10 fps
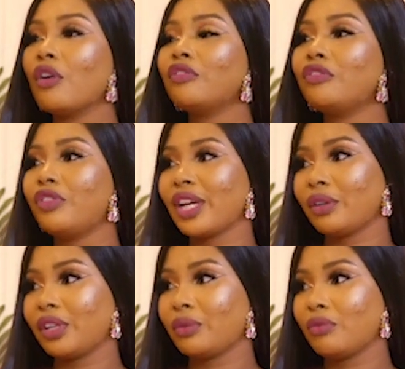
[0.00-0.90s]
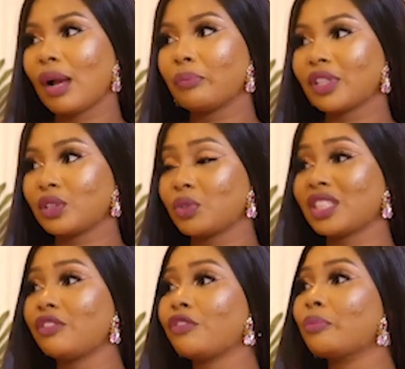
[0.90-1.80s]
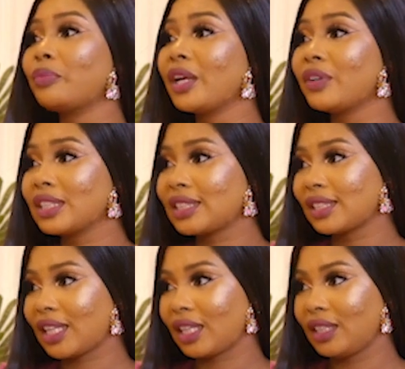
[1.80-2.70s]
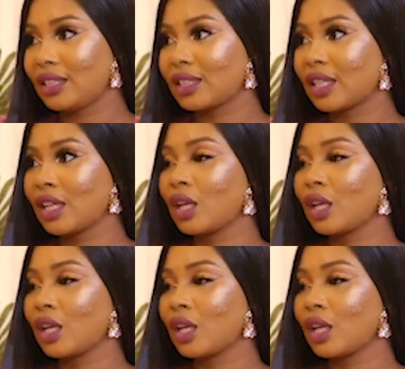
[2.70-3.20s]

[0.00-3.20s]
very rampant. We see from parents to kids.